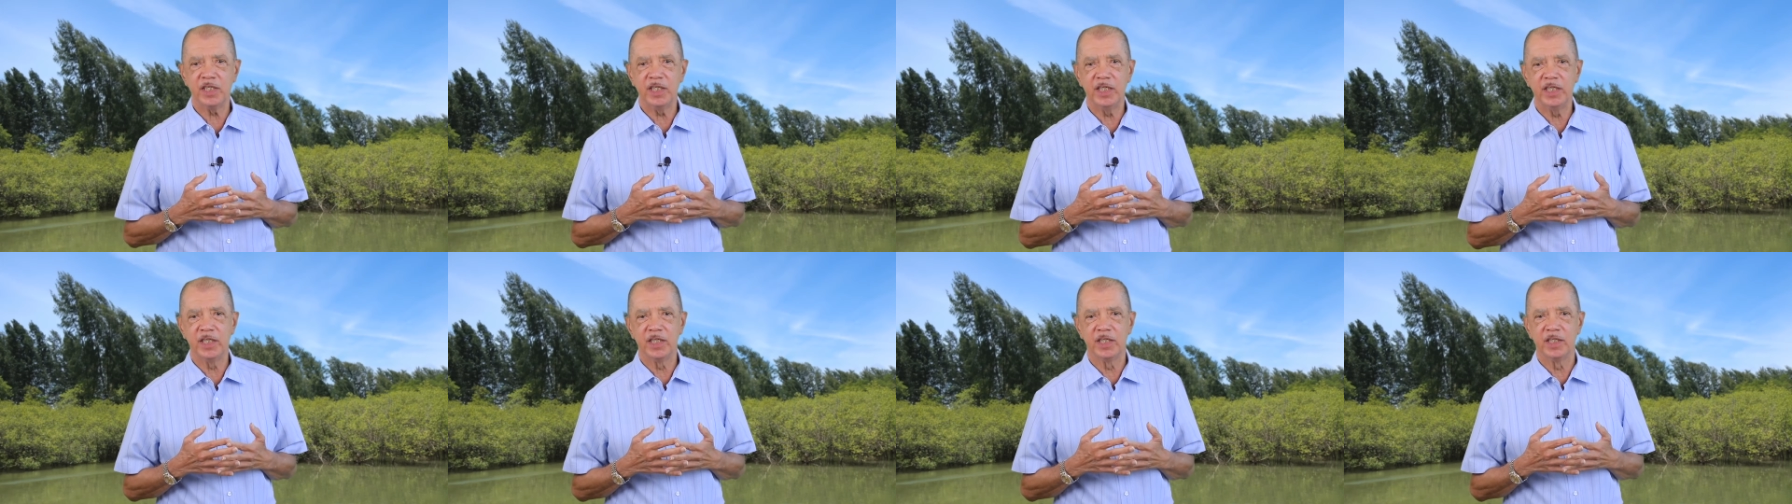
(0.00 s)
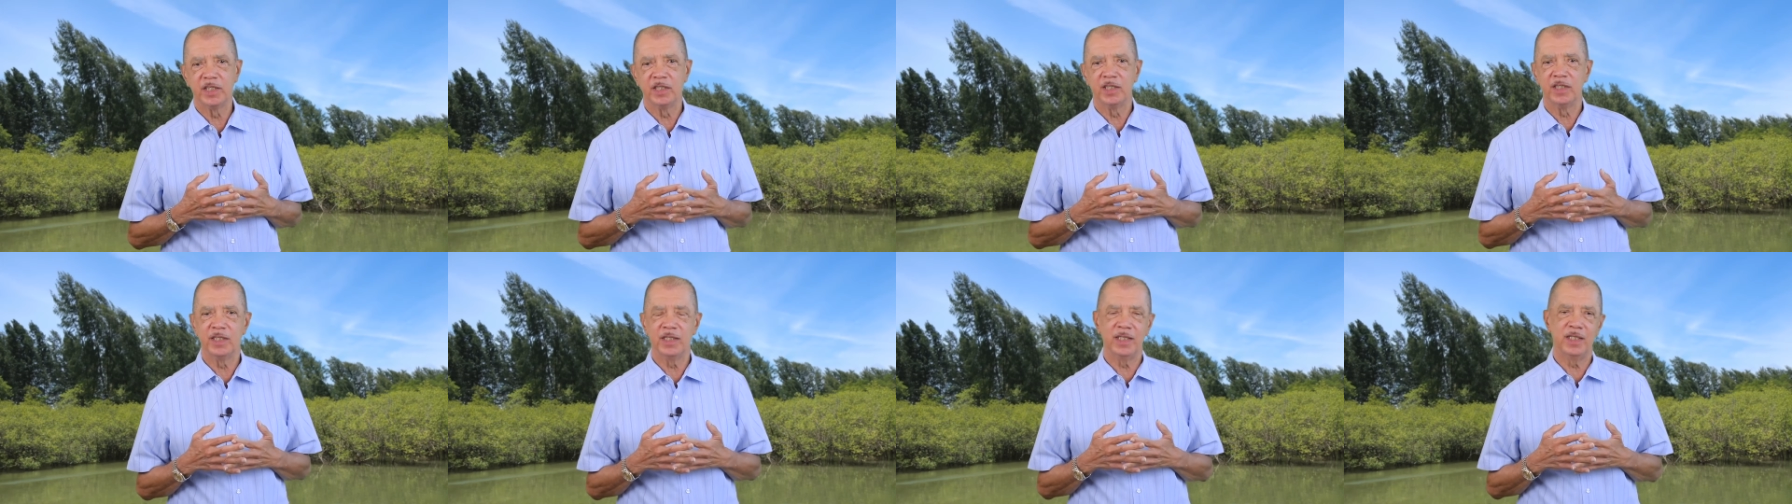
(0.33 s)

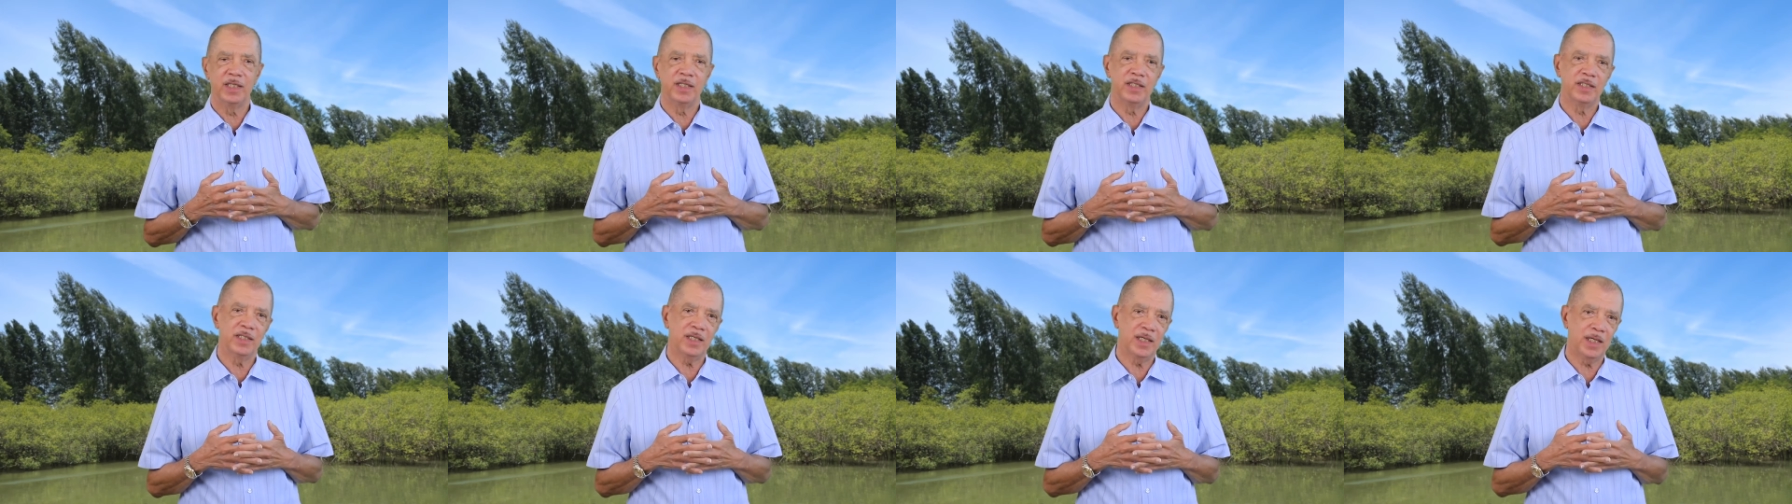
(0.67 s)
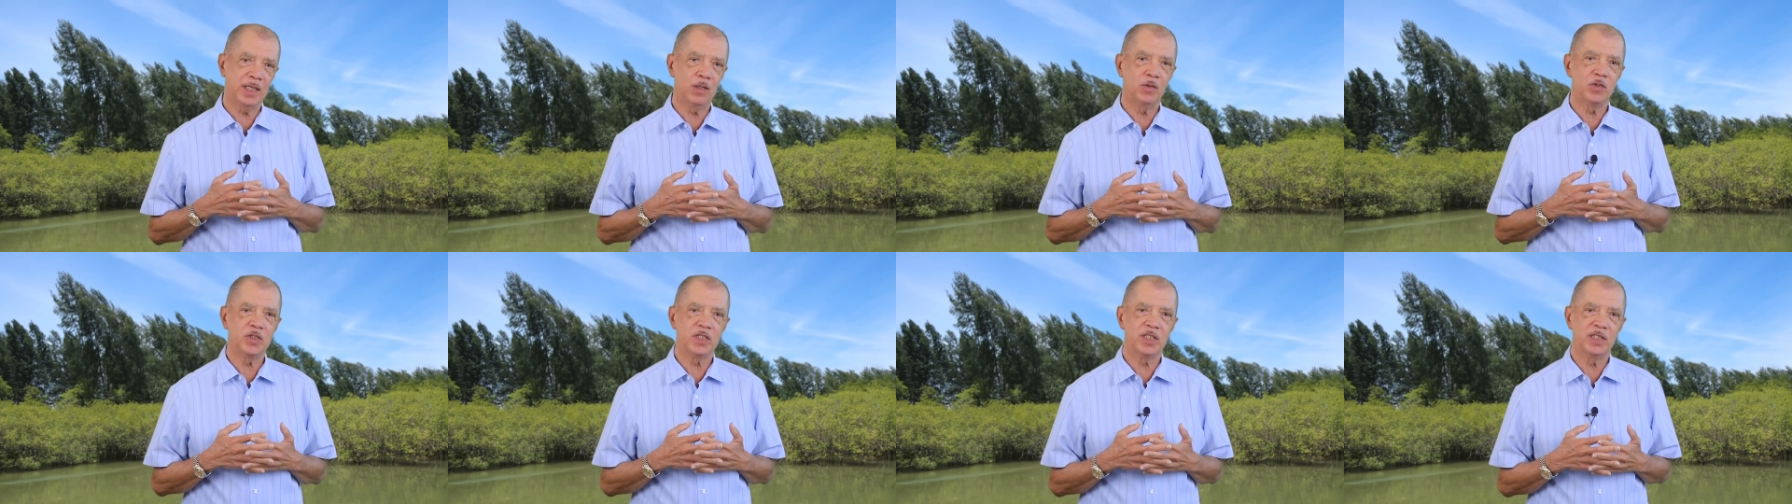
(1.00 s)
inner and
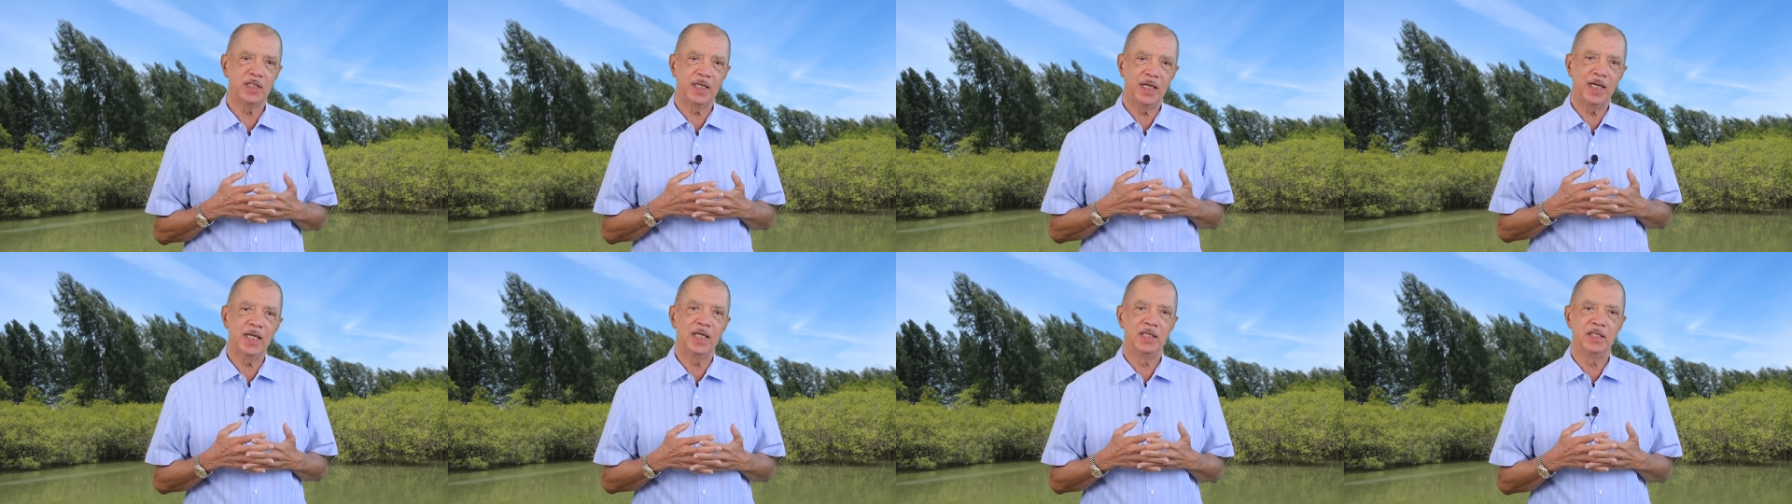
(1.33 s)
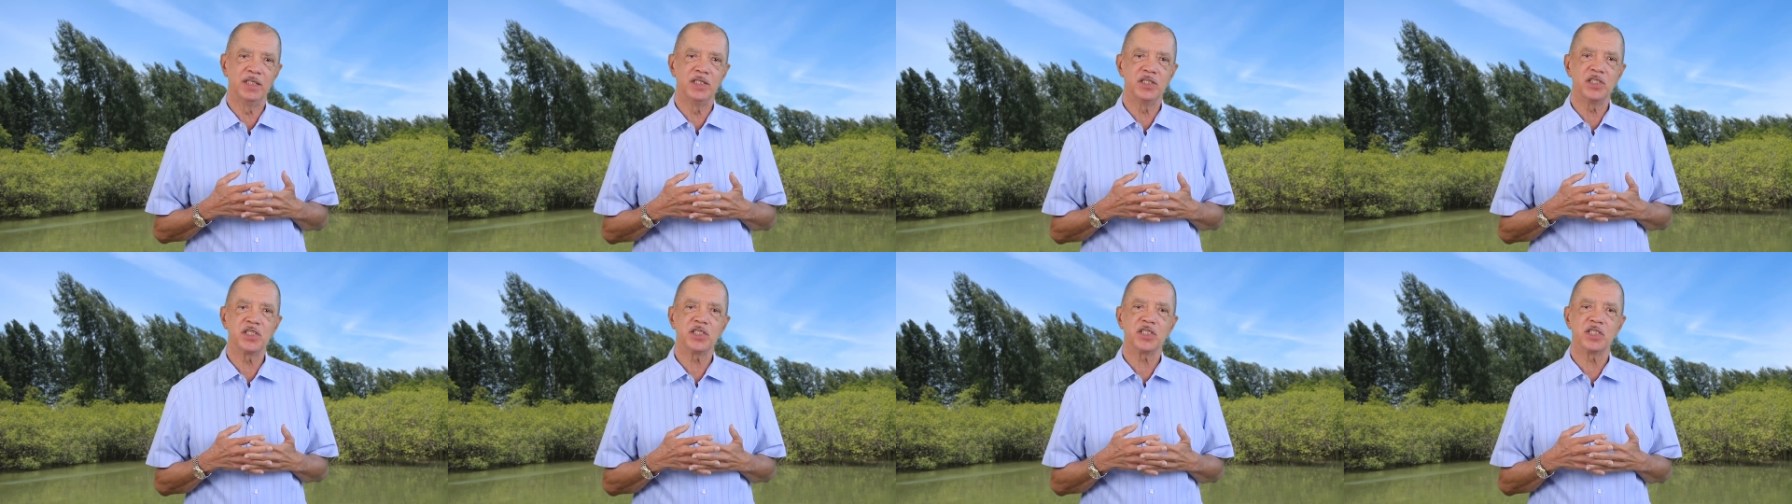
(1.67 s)
outer
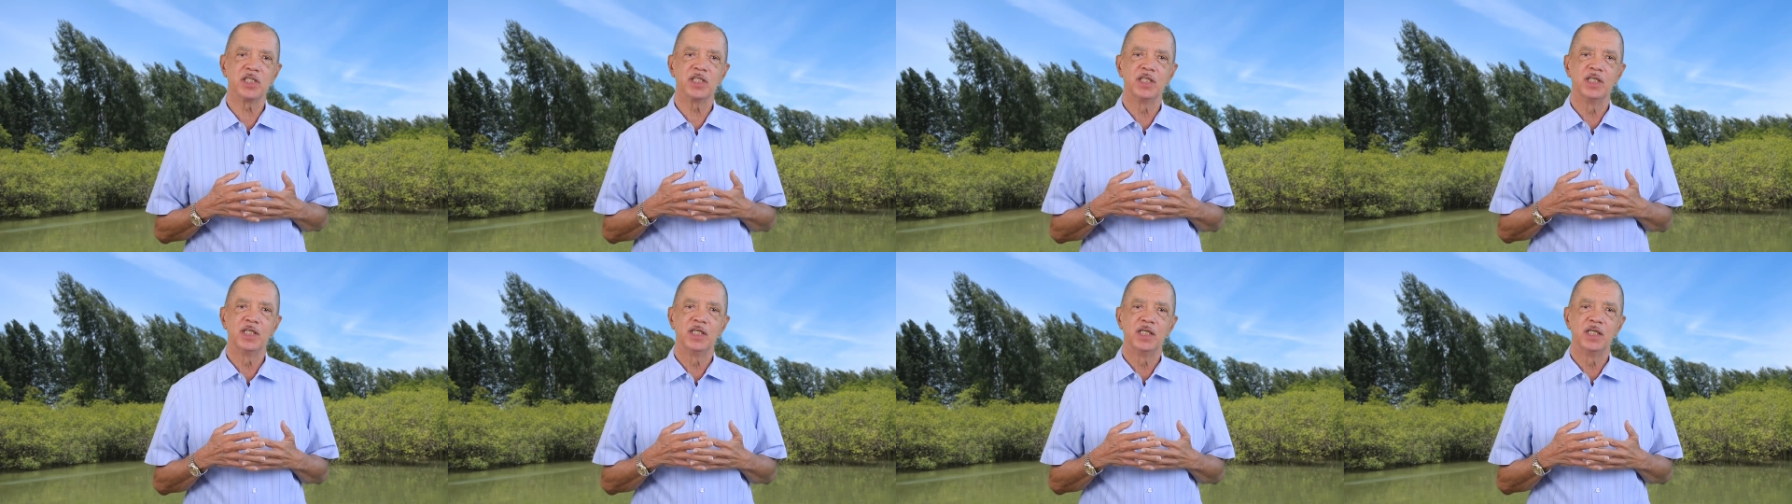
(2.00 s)
islands